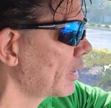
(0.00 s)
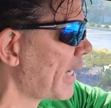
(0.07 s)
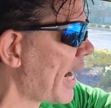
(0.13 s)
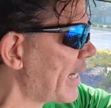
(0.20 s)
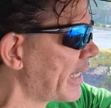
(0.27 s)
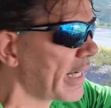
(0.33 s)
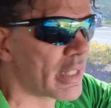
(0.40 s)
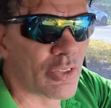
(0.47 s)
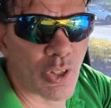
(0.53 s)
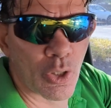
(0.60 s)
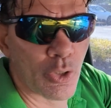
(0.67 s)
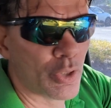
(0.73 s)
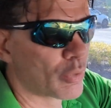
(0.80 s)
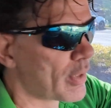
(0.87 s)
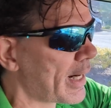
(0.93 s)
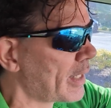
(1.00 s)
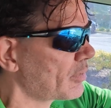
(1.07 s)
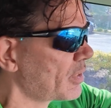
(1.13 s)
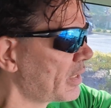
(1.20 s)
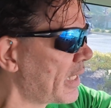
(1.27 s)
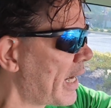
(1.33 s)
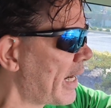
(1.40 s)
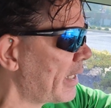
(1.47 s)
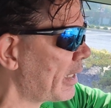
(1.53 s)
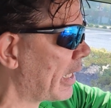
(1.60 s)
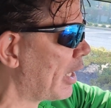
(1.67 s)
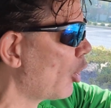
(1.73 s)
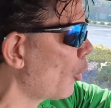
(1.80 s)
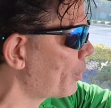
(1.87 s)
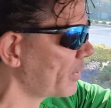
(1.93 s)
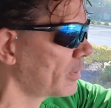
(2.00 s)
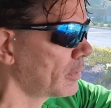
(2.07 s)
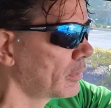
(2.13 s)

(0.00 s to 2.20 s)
Got to get it turned around tonight, I hope,